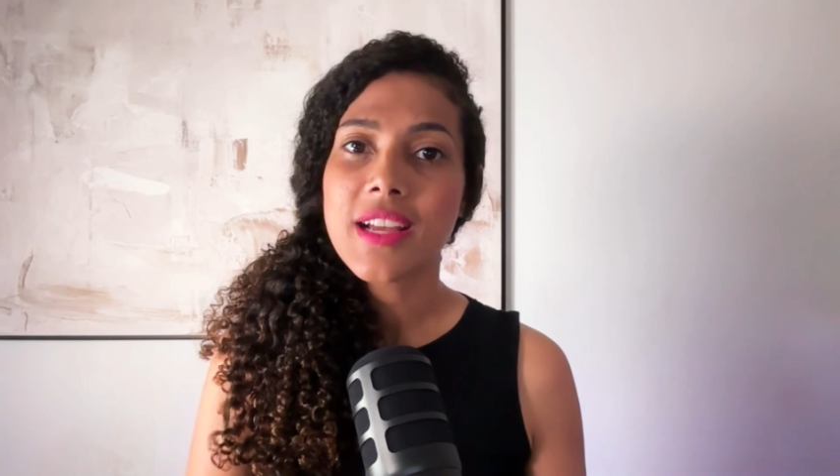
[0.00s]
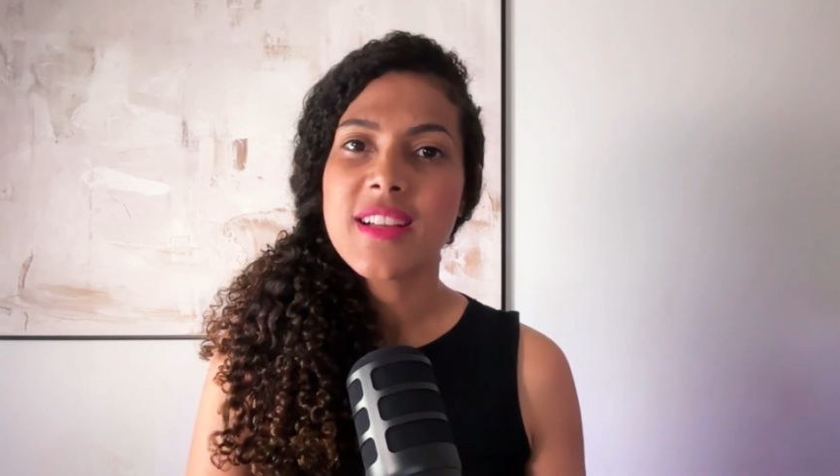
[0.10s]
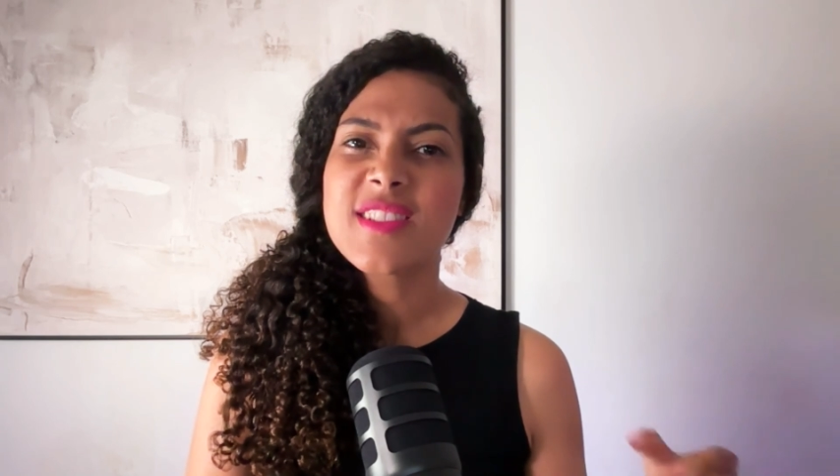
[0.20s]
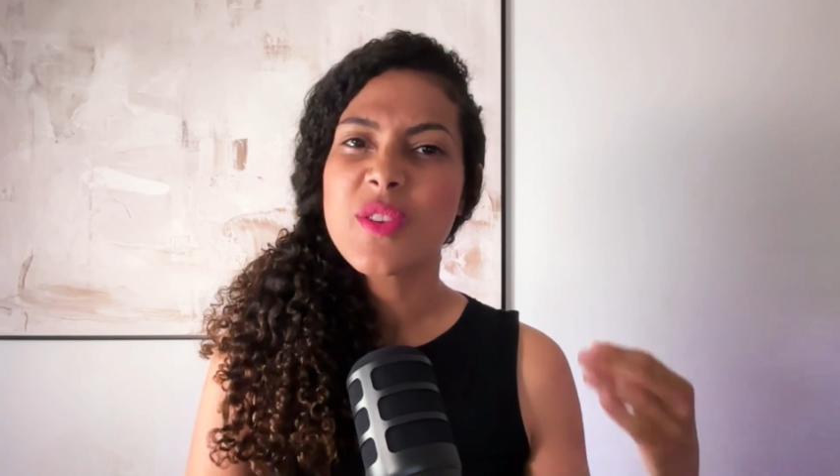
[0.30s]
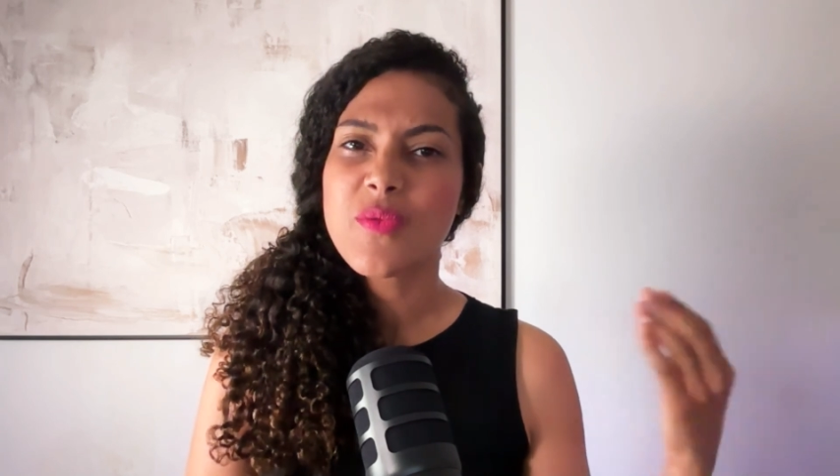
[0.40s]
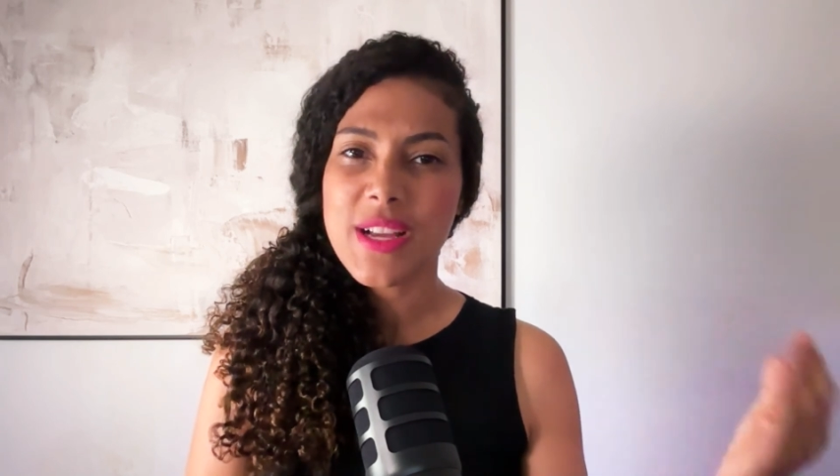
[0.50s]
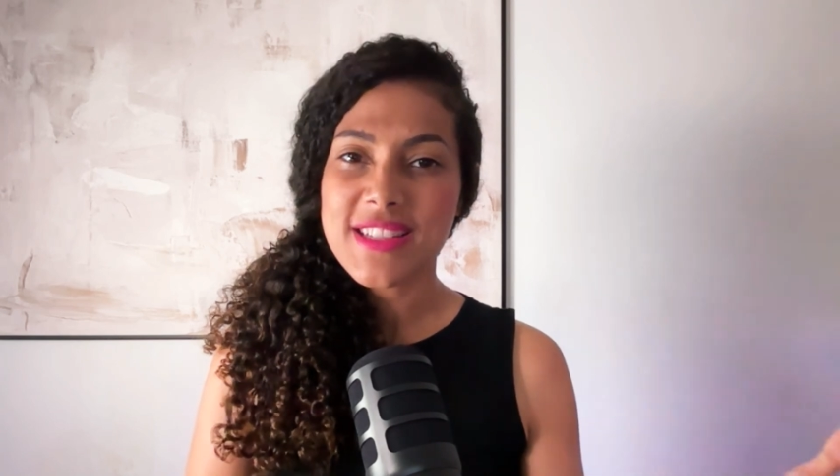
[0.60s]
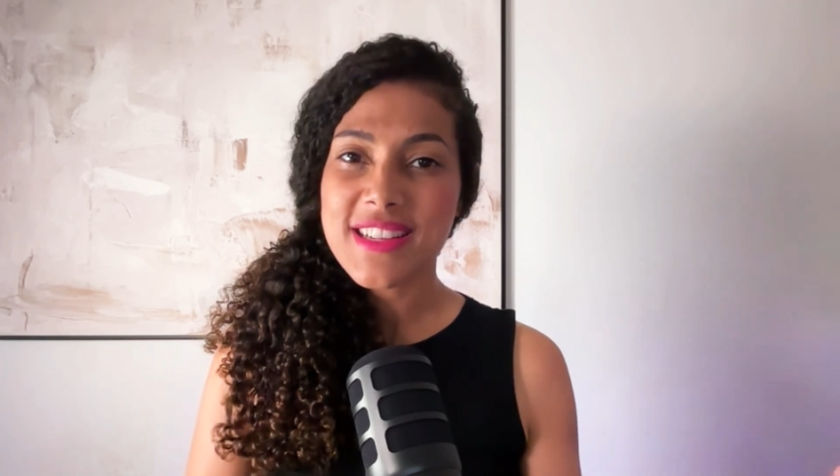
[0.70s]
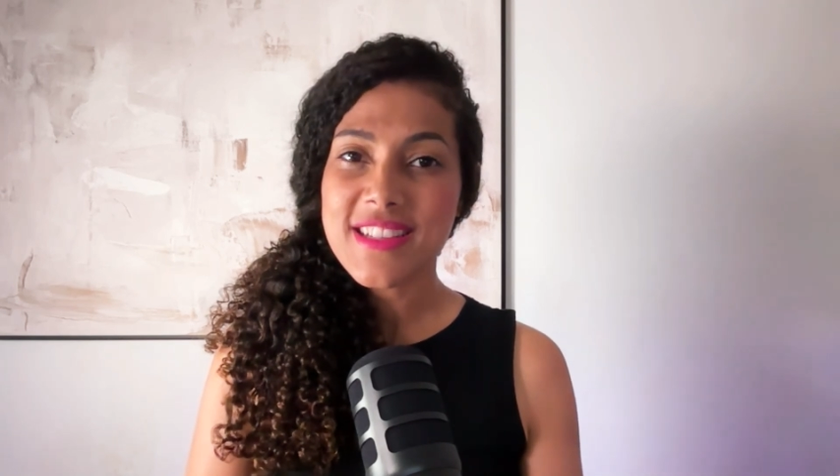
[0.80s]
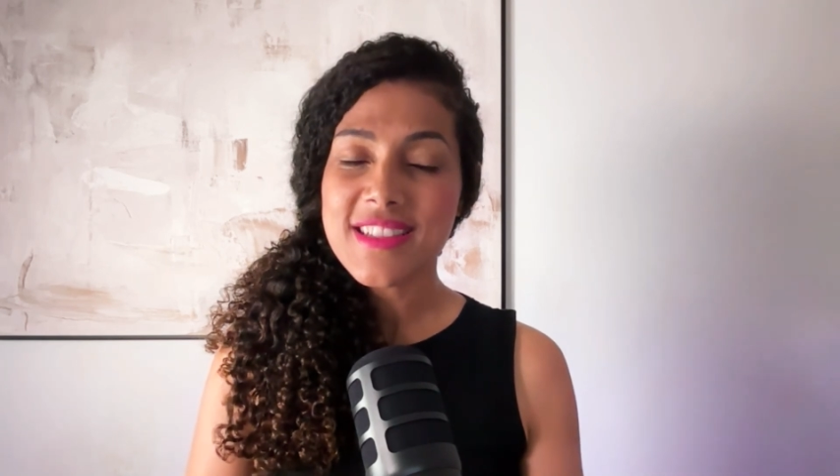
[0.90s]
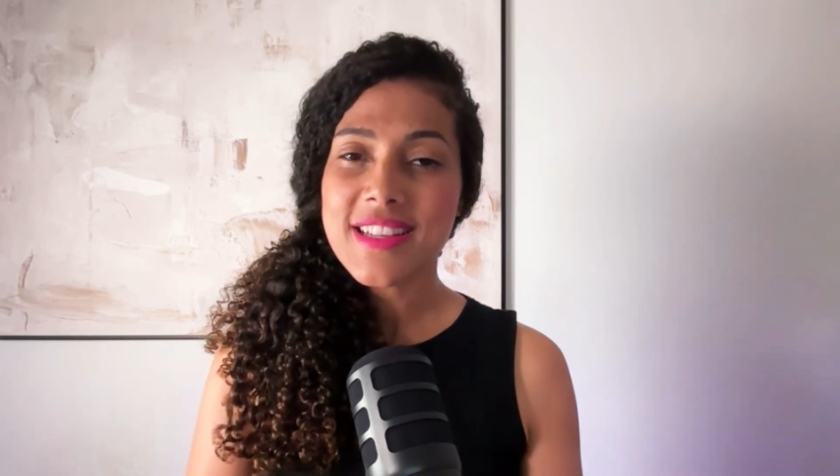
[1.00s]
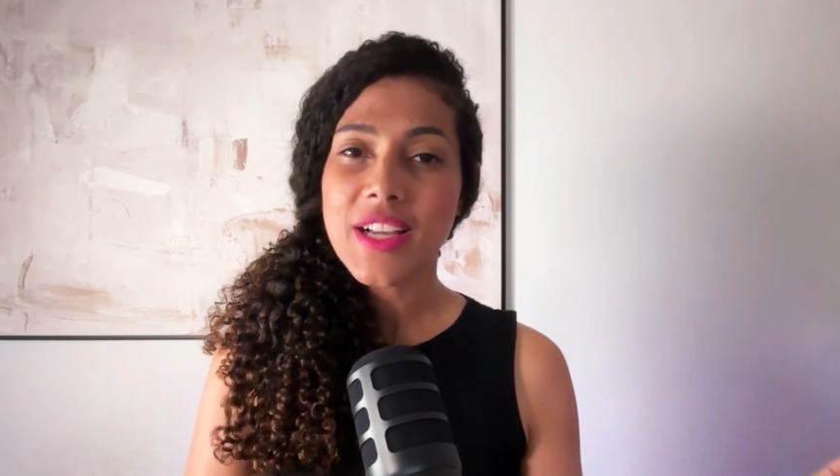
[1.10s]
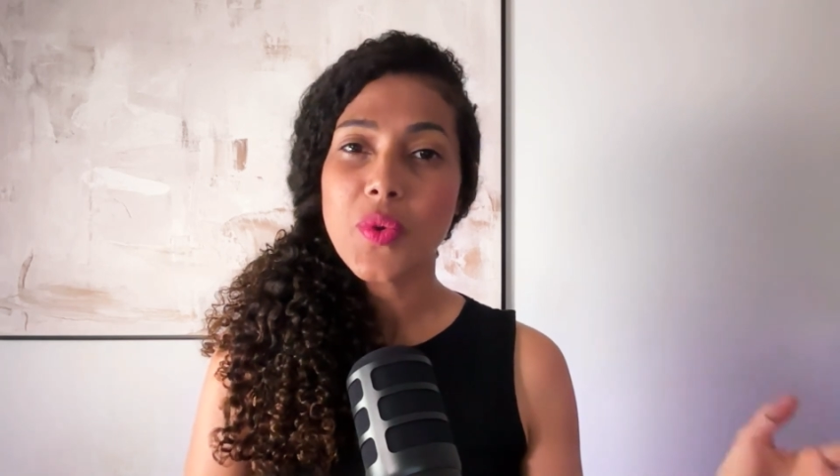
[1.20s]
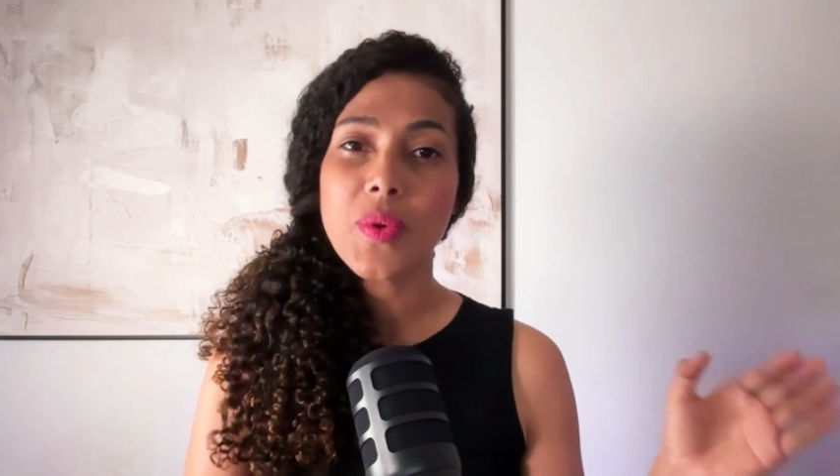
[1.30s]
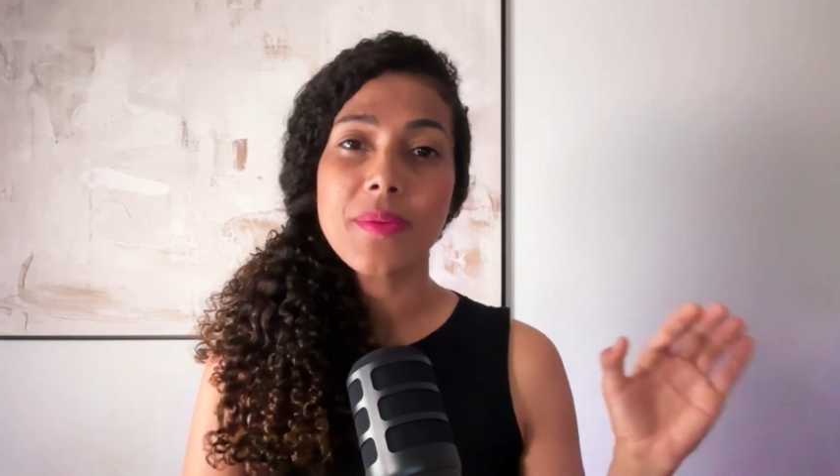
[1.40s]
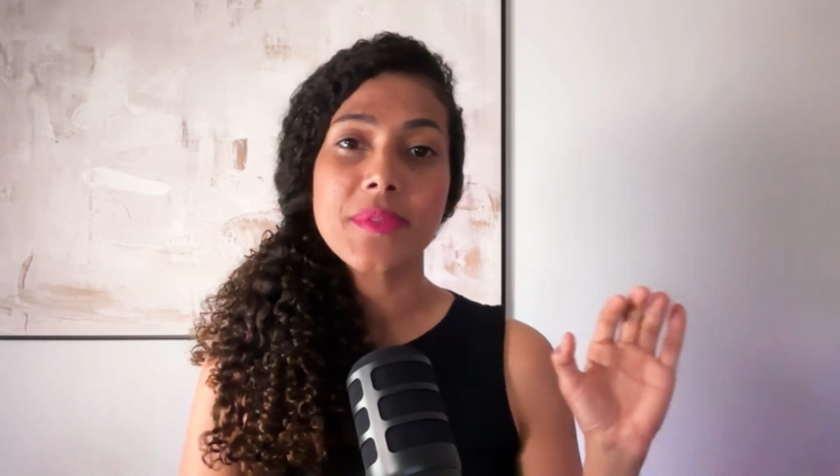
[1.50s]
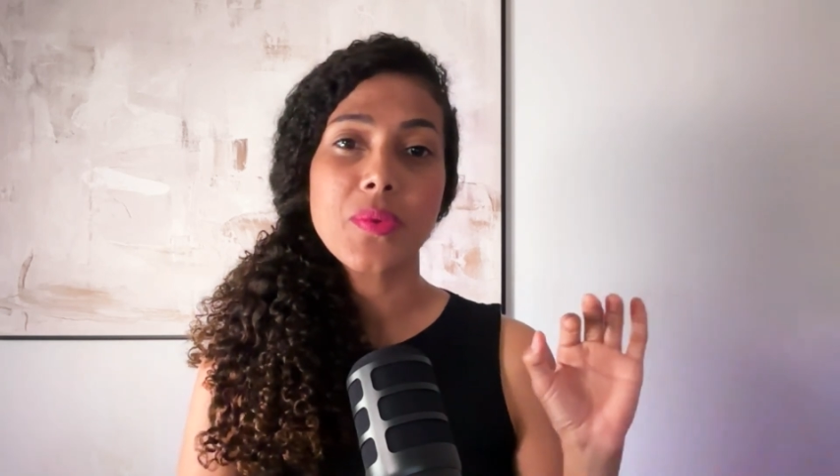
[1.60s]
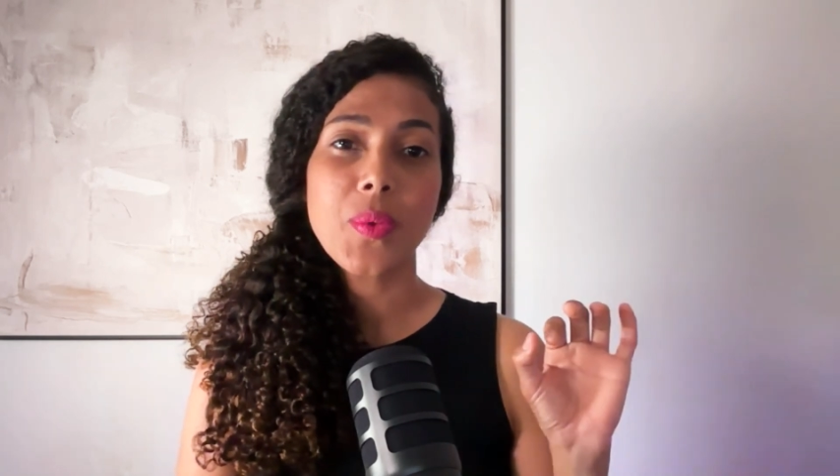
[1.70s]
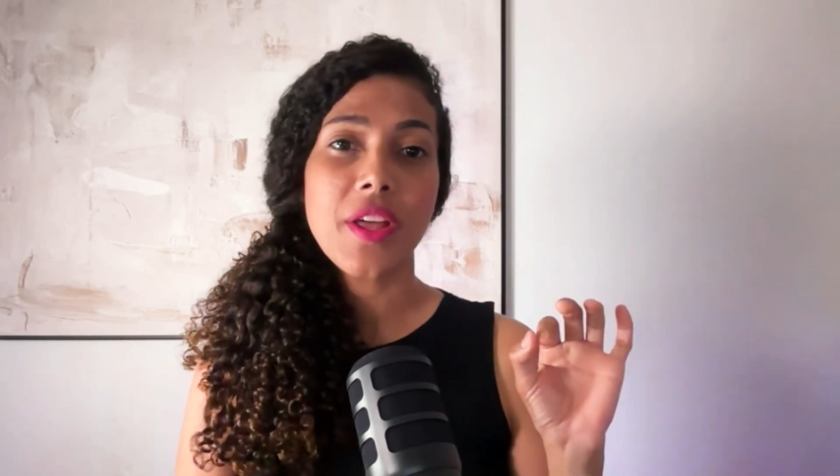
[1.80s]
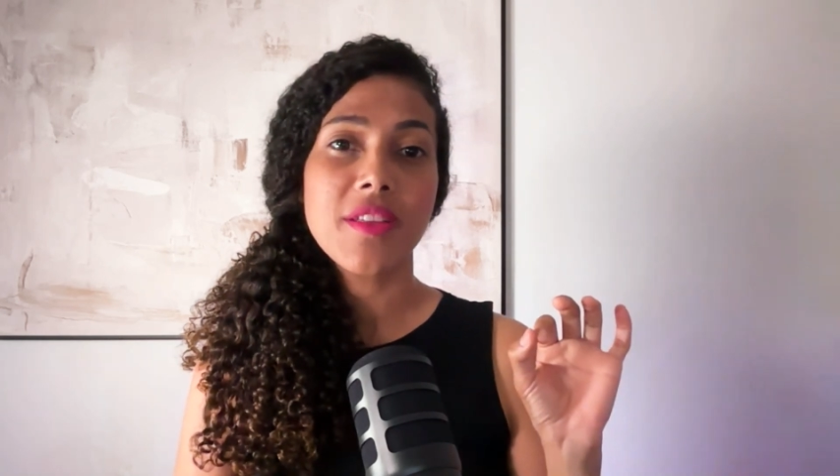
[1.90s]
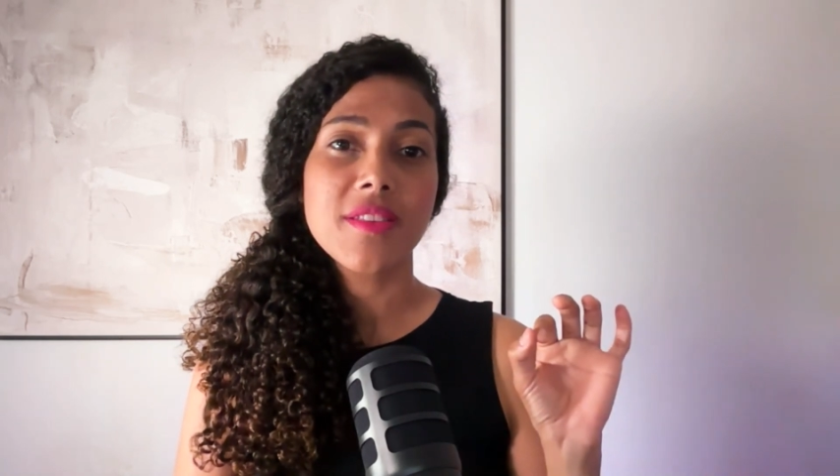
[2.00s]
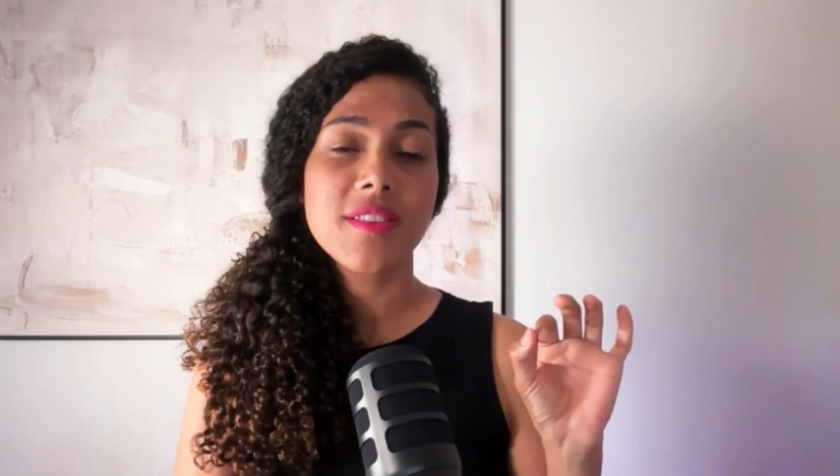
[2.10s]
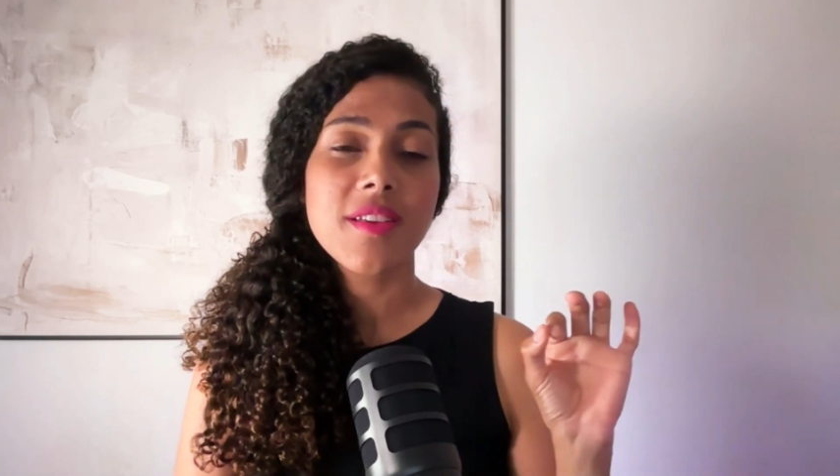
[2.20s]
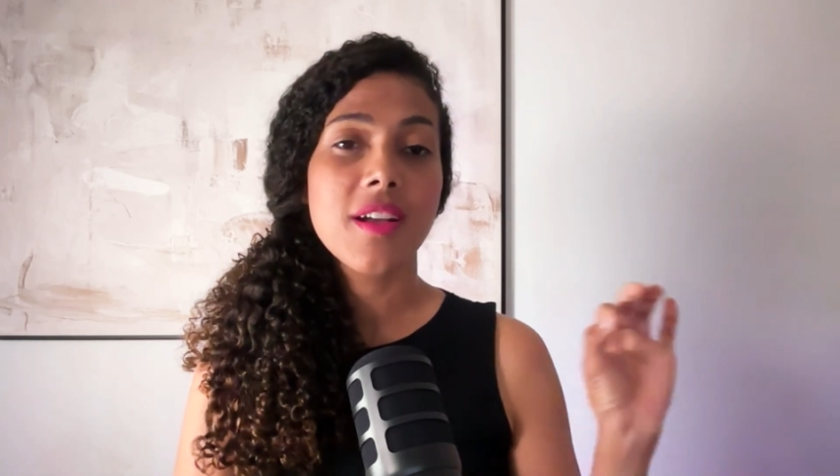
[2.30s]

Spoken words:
it's a residence equipped with